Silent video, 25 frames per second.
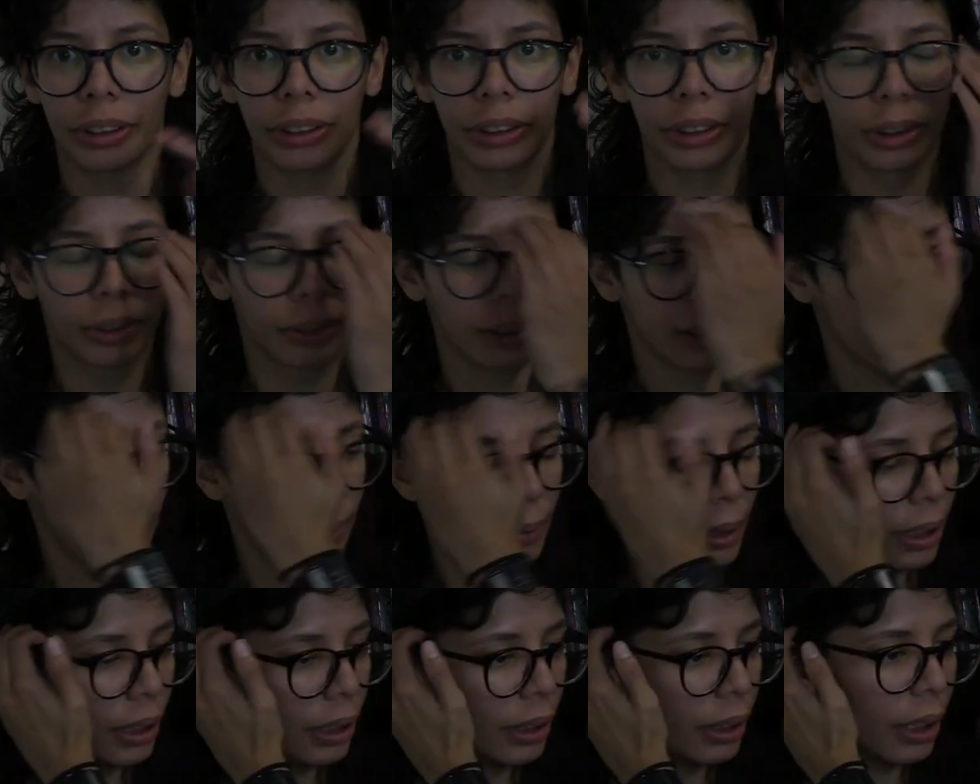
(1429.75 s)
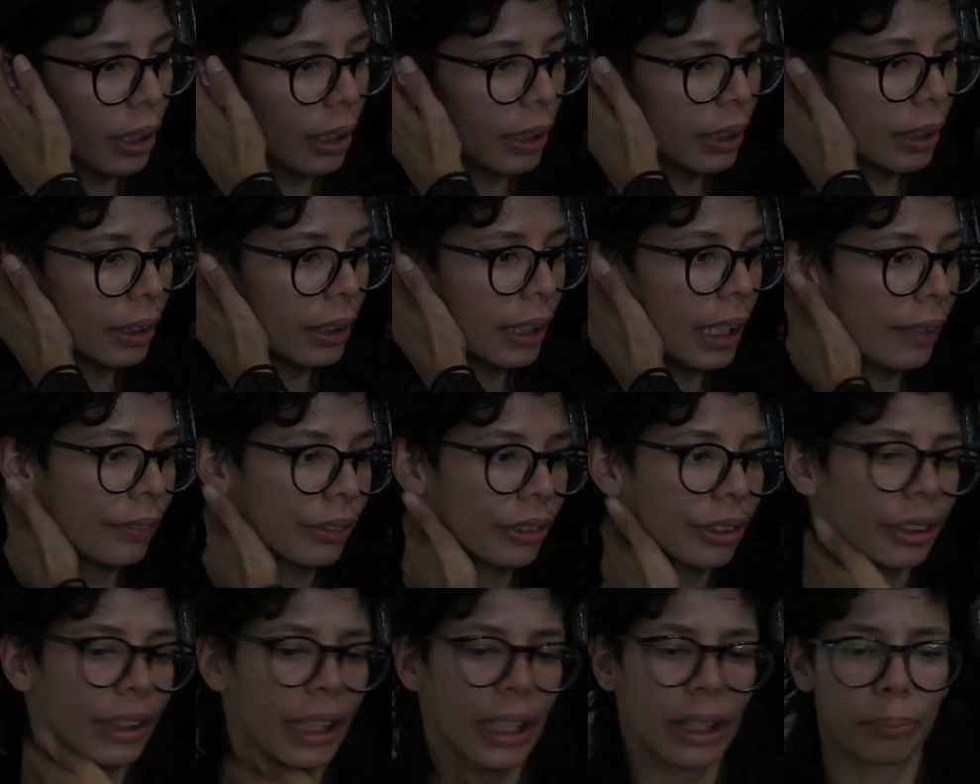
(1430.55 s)
You know what I mean? Like,
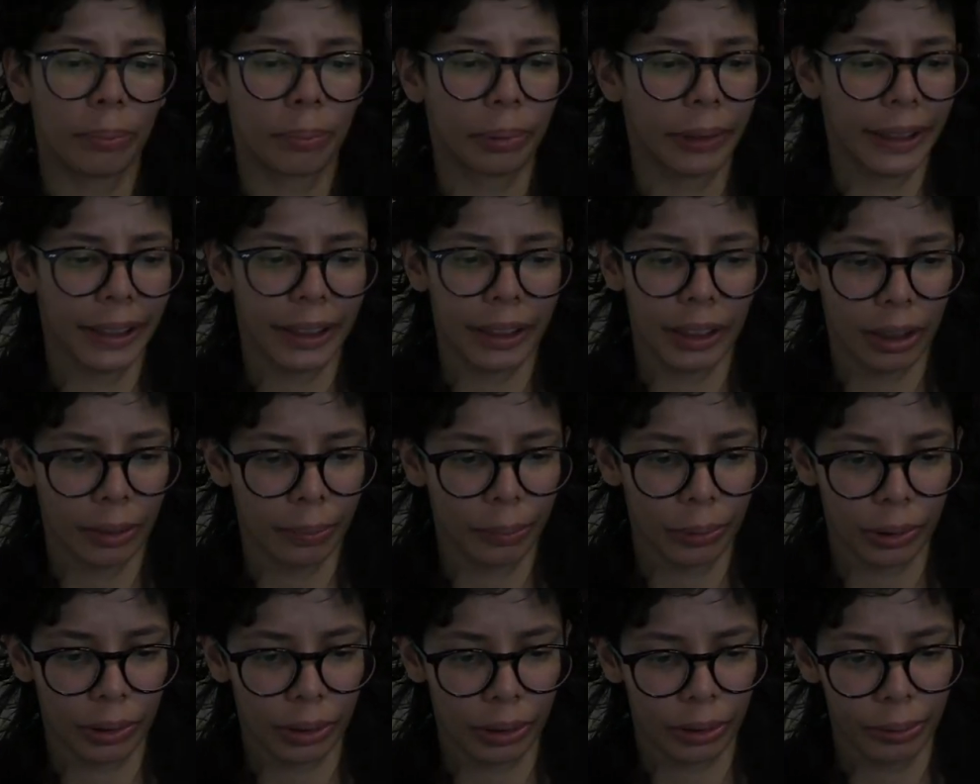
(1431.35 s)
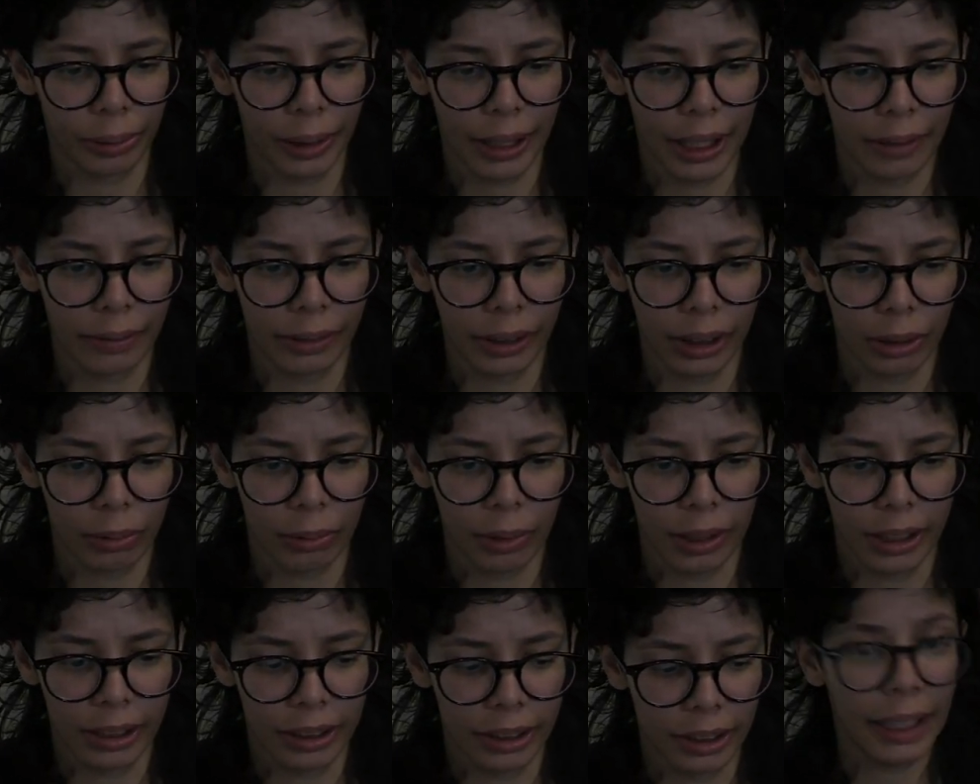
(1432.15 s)
after that breakup or whatever it
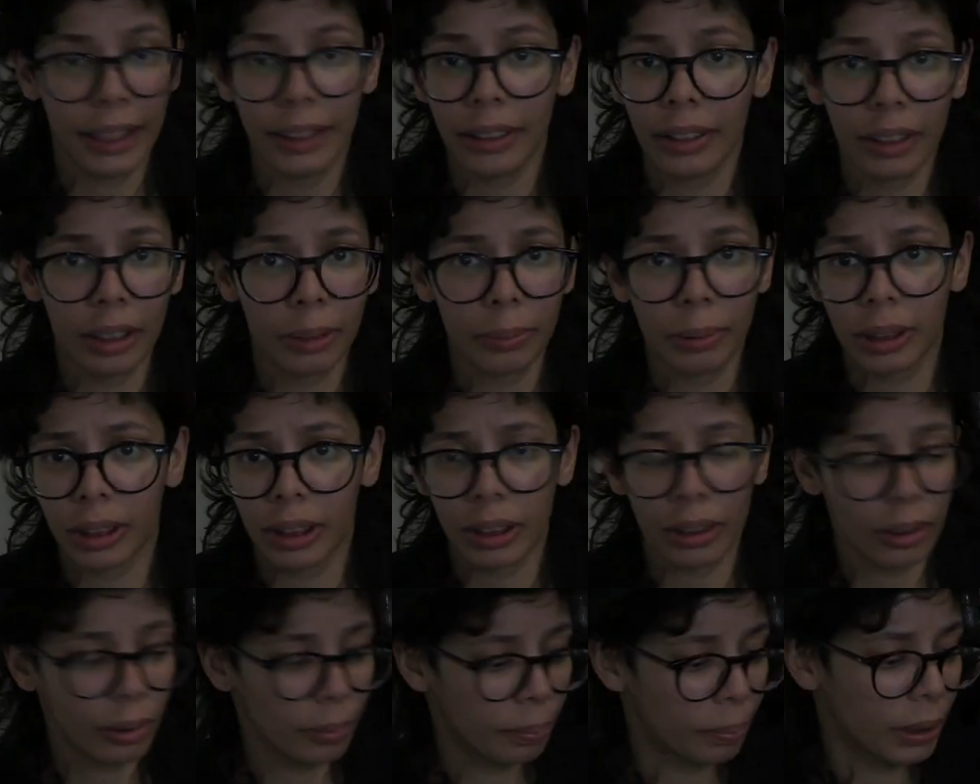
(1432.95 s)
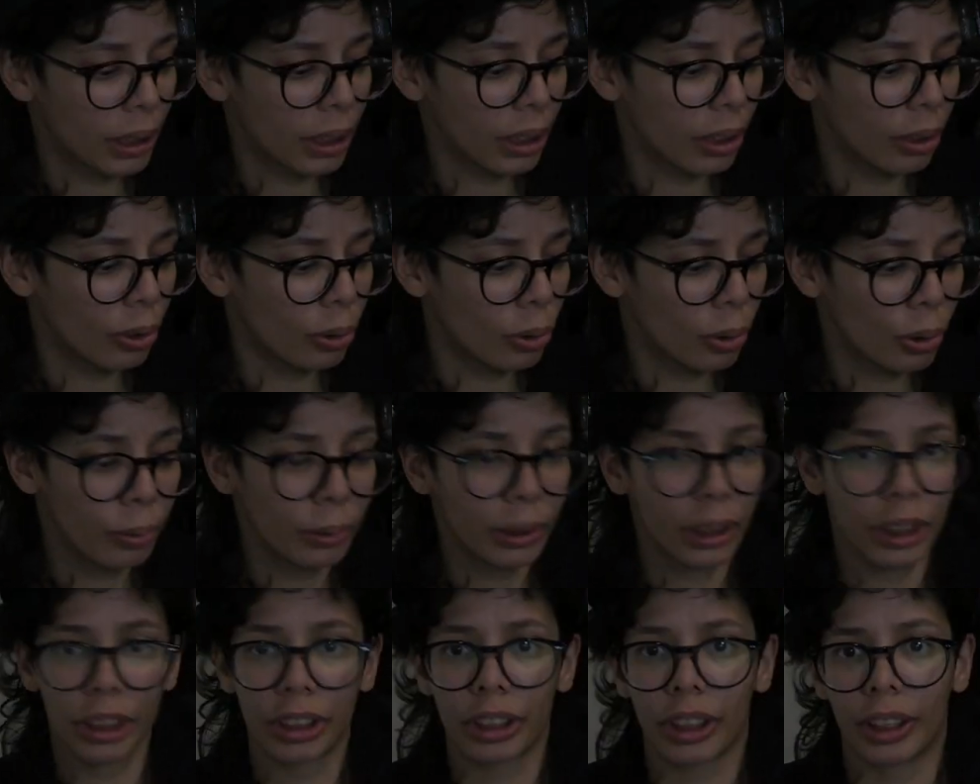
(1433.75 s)
was, they ended up still being cool with each